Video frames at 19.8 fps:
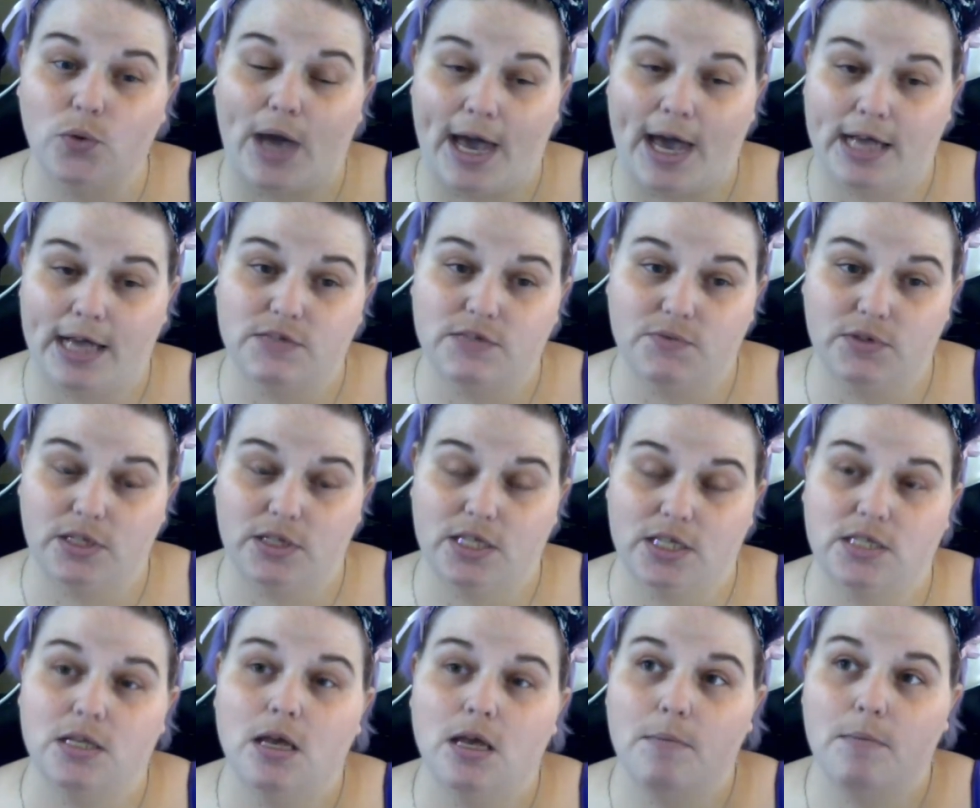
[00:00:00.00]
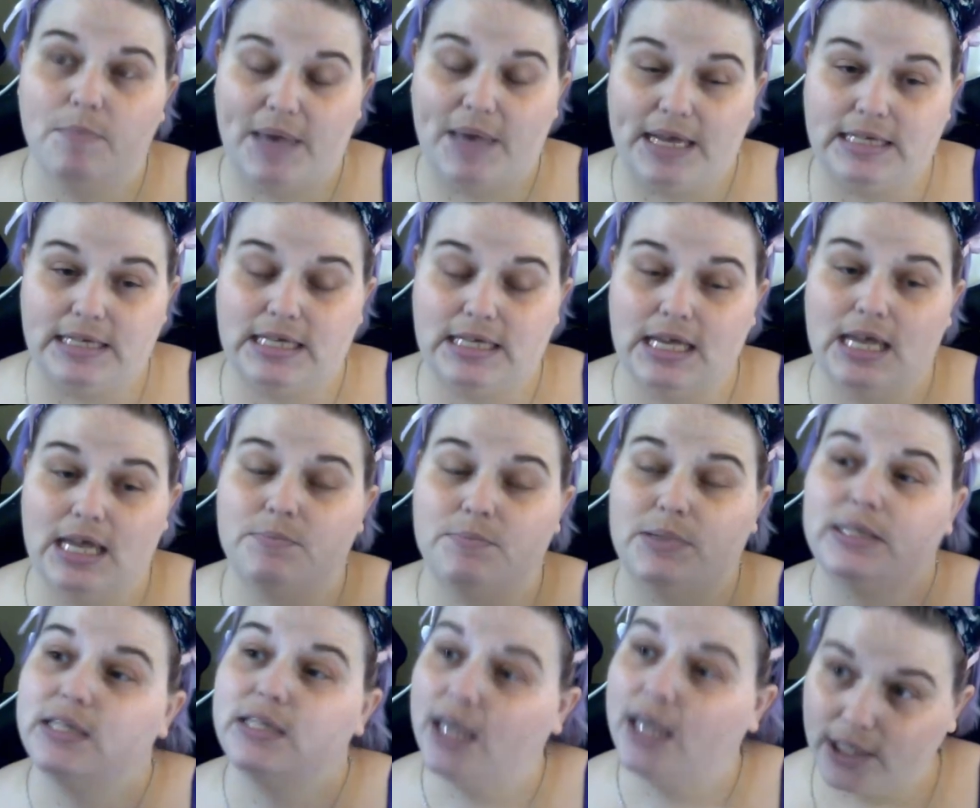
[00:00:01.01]
asked for this painting in
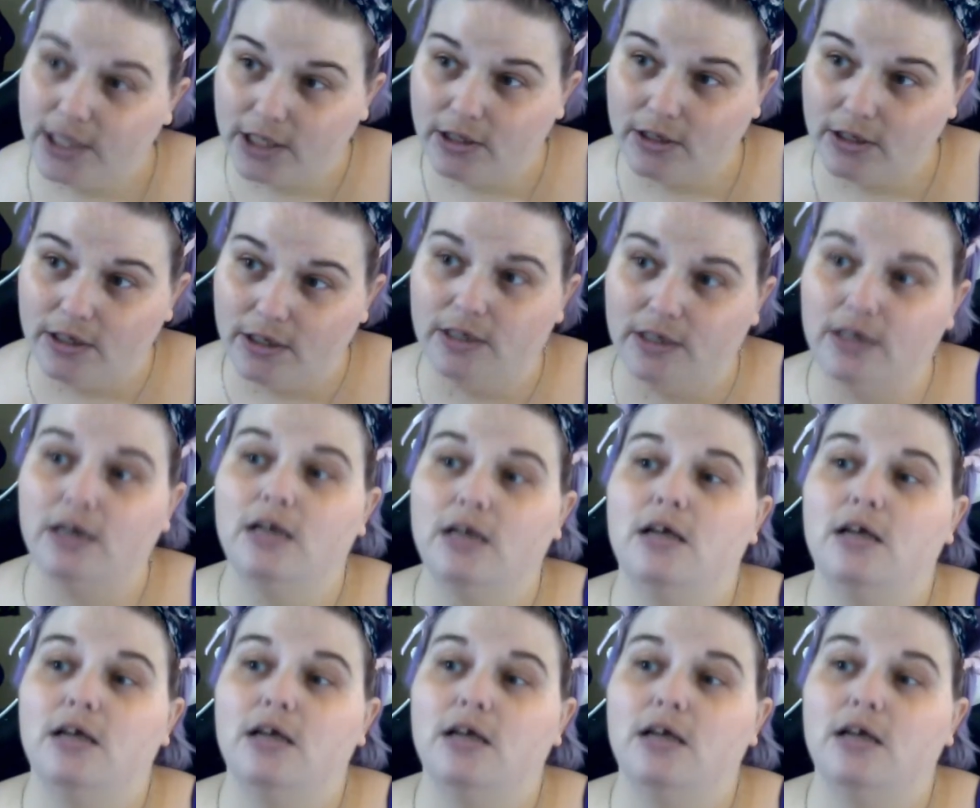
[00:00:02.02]
particular,